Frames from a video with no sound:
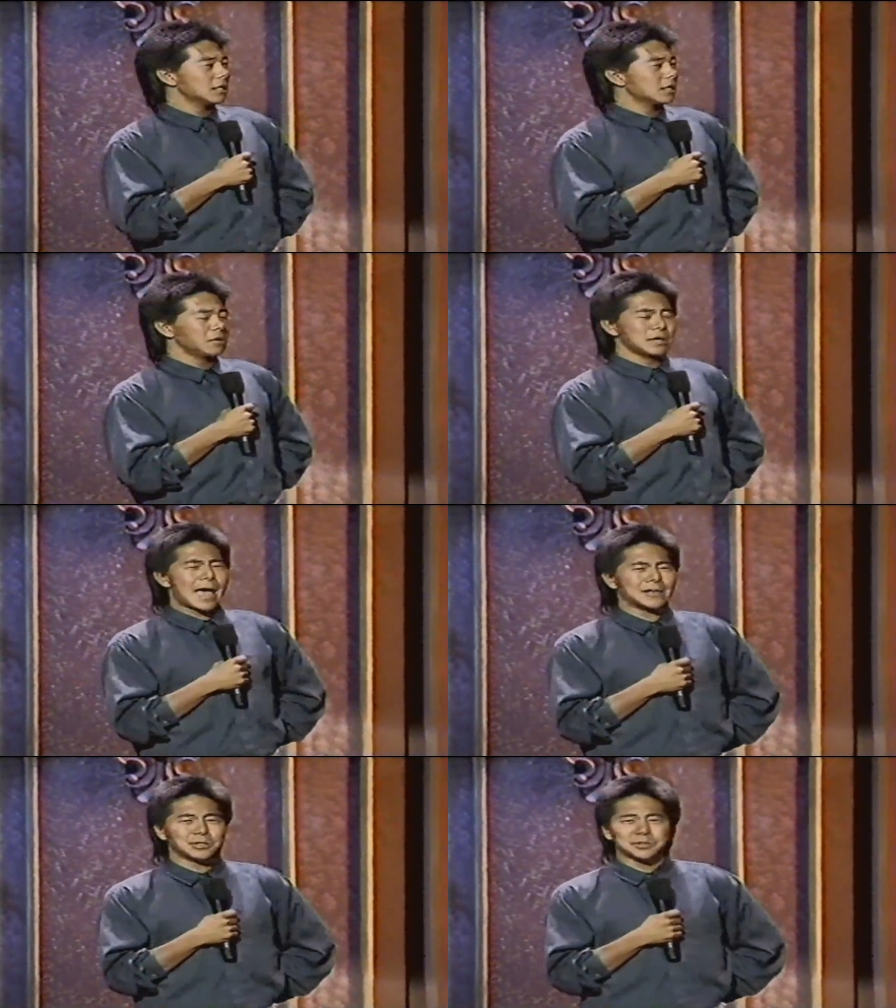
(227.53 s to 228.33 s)
it
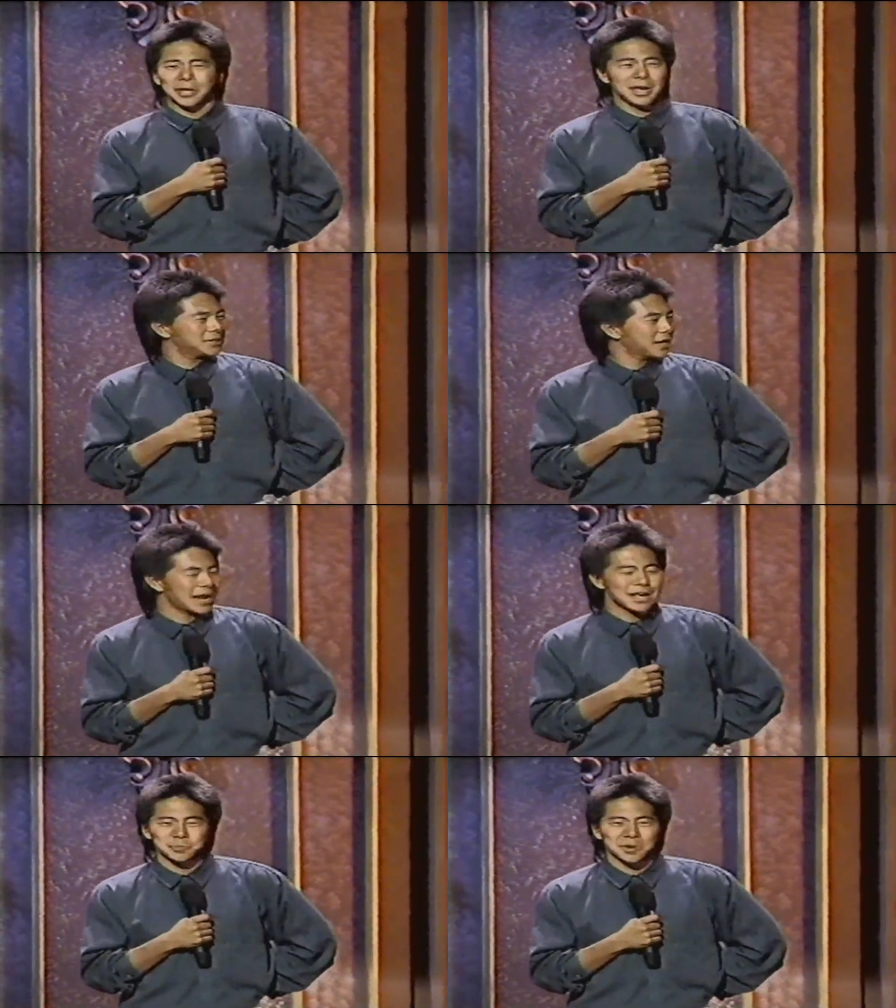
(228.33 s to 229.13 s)
was a date.
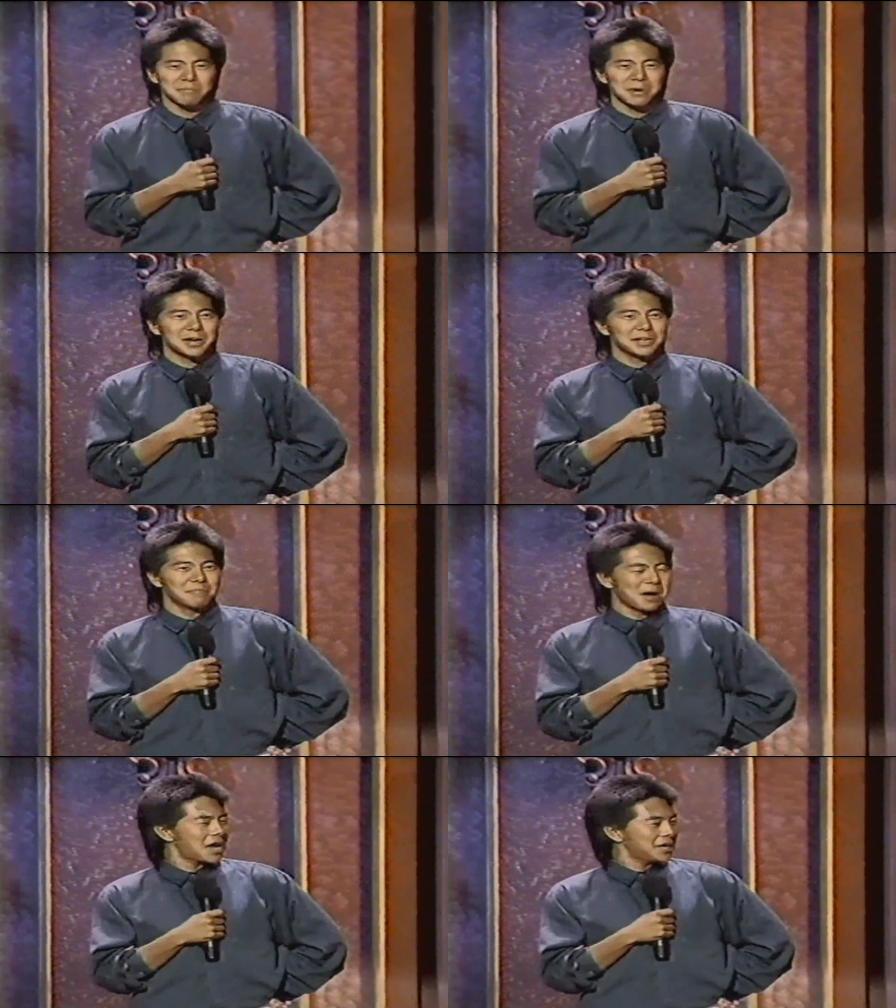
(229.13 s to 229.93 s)
I spent money.
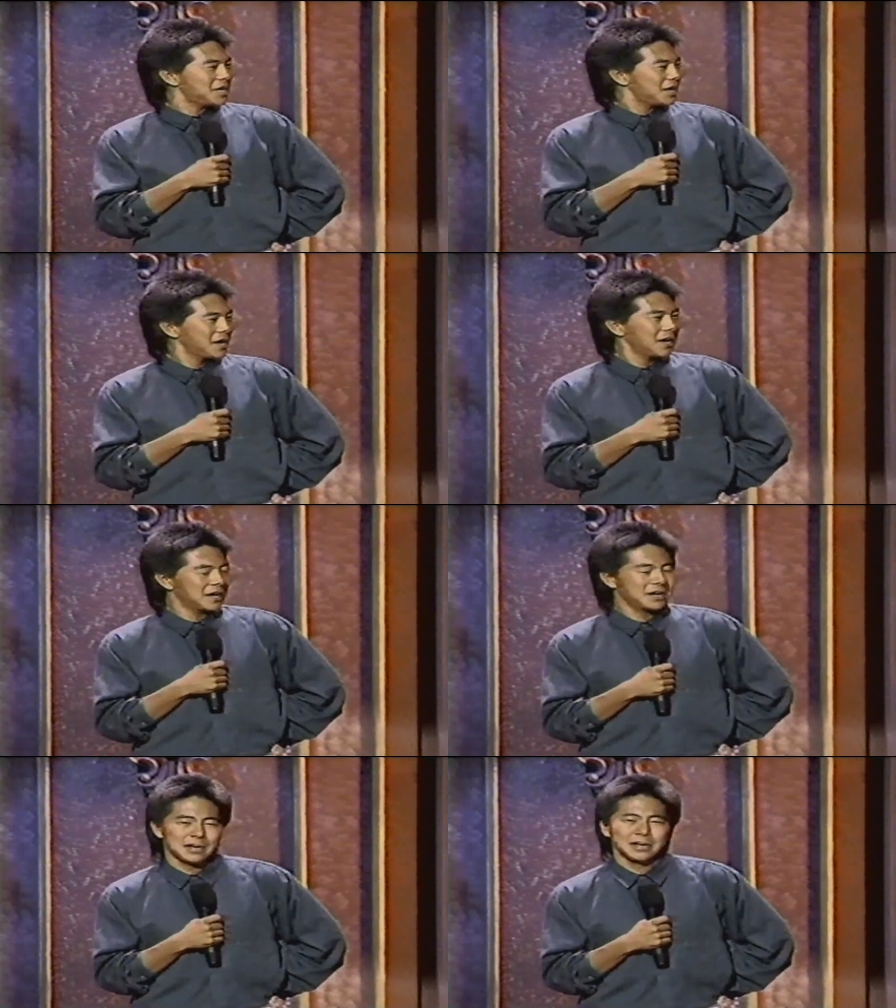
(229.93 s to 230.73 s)

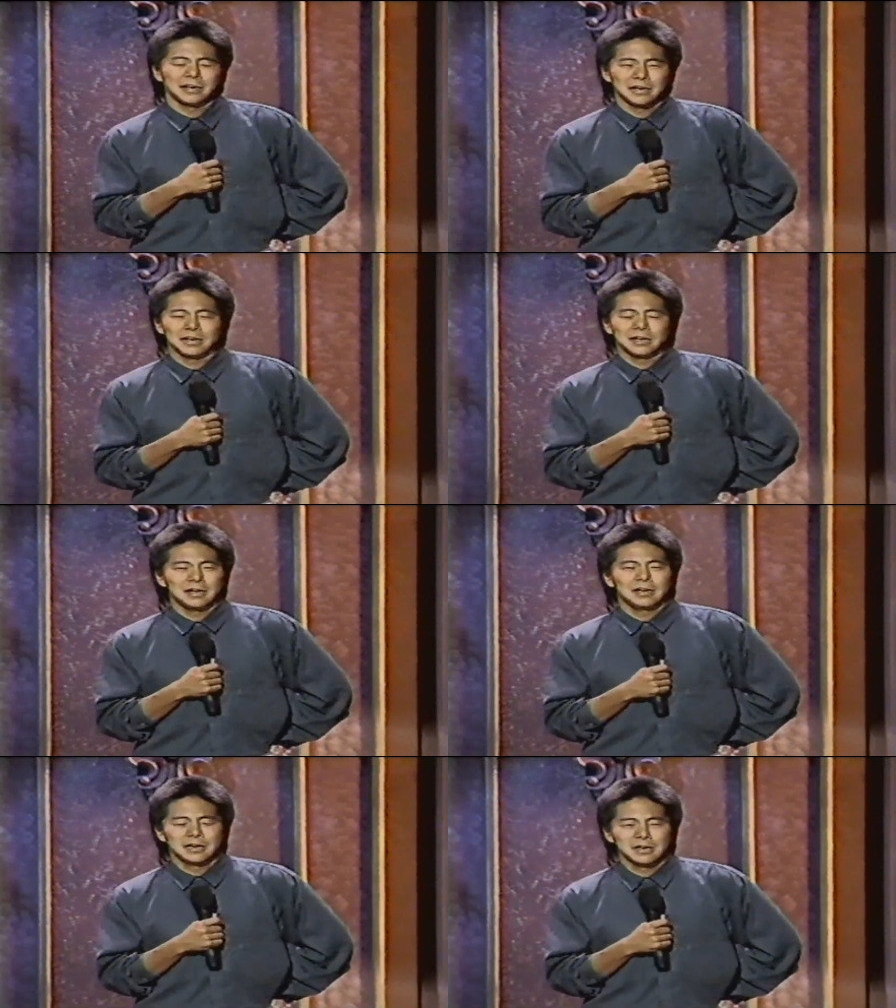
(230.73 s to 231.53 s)

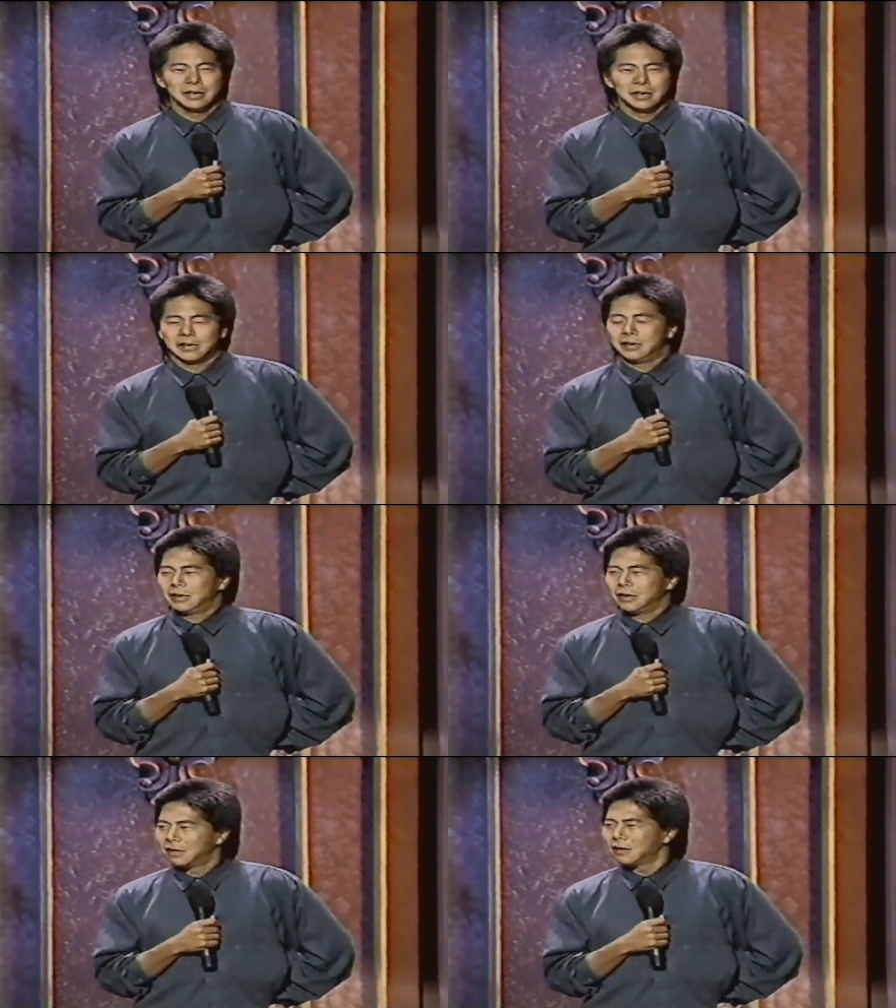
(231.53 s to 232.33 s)

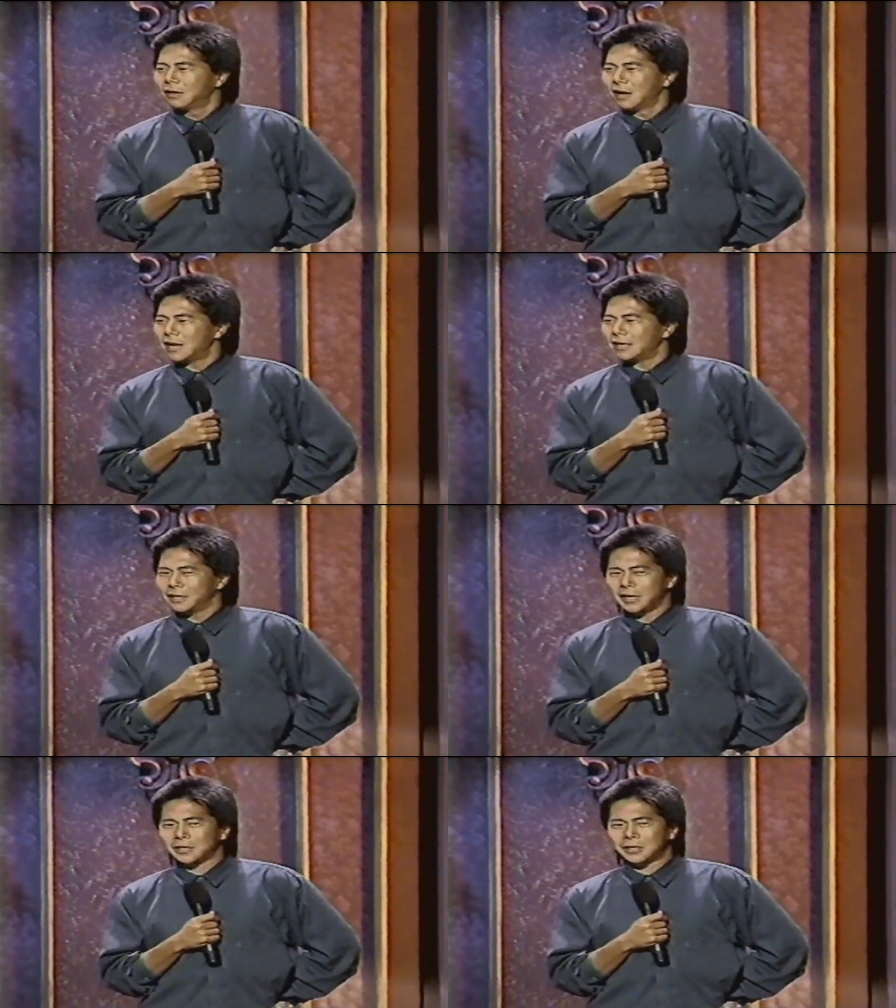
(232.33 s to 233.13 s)
I
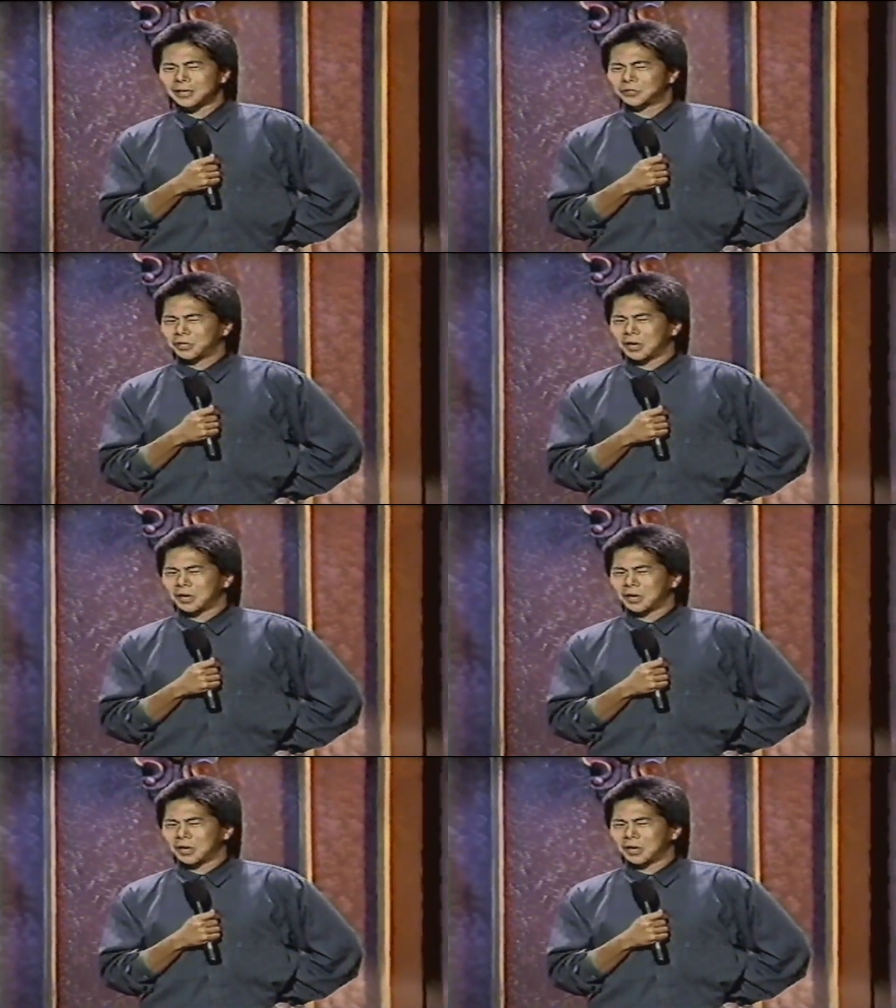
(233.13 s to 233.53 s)
didn't get a kiss.